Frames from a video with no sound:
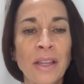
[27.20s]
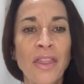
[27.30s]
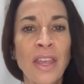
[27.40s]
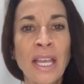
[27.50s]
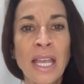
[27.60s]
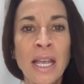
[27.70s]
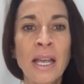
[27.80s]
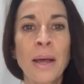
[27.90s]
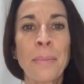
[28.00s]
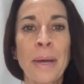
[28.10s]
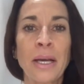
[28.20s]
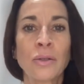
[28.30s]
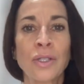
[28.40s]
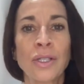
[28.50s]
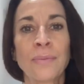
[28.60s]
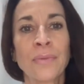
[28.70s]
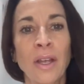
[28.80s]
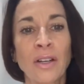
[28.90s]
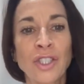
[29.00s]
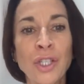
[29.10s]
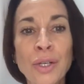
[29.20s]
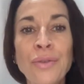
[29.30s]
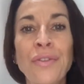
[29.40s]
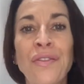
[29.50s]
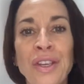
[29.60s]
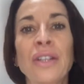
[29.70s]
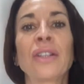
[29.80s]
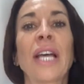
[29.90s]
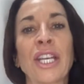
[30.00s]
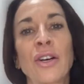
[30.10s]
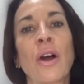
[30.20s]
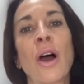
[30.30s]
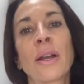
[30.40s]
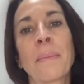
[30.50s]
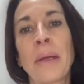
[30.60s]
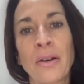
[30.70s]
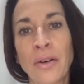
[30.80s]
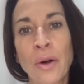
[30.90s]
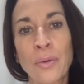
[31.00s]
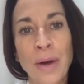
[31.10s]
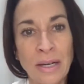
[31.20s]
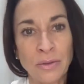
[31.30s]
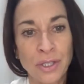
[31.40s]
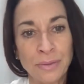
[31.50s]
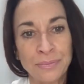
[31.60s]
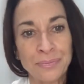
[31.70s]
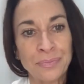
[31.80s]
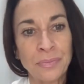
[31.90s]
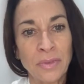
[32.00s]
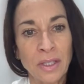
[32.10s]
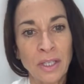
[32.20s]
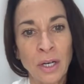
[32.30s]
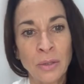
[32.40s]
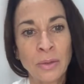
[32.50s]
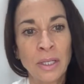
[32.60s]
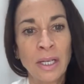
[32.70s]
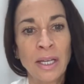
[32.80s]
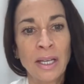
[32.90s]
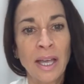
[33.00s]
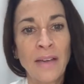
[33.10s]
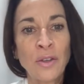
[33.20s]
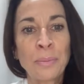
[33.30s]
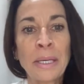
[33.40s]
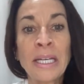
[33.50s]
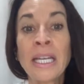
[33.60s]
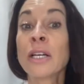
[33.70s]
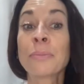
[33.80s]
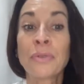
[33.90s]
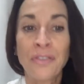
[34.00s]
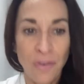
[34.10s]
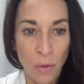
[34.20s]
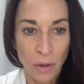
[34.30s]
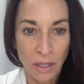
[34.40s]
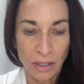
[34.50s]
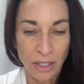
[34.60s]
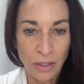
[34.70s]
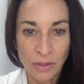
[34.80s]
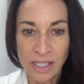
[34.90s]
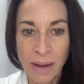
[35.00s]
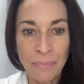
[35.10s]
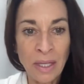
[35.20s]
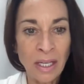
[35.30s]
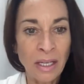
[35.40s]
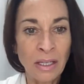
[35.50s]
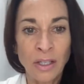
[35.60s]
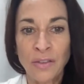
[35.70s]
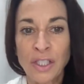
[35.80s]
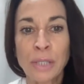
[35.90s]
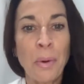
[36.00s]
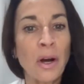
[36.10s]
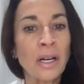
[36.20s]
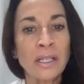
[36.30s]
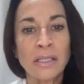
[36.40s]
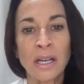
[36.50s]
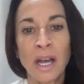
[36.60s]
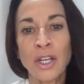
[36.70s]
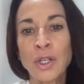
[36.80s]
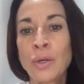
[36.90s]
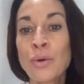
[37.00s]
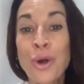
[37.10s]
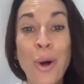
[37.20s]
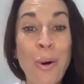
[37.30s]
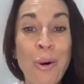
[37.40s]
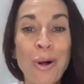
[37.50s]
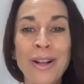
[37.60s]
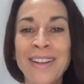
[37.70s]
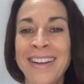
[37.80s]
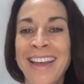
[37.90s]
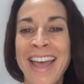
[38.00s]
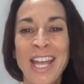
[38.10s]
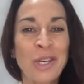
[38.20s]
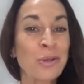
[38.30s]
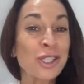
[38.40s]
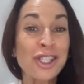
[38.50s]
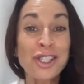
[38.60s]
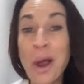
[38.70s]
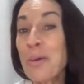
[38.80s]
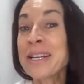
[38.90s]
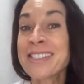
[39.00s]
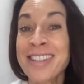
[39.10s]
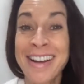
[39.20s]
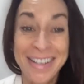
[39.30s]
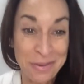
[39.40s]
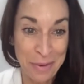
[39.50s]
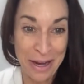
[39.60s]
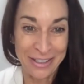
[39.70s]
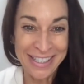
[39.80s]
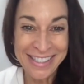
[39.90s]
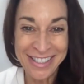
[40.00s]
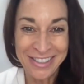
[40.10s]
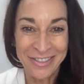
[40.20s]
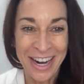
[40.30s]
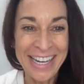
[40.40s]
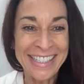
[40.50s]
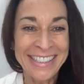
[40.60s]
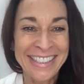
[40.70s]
thinking about, do you feel like you're on a merry-go-round? Have you been here before? Something, you've sparked a new goal and you were so excited about it, right?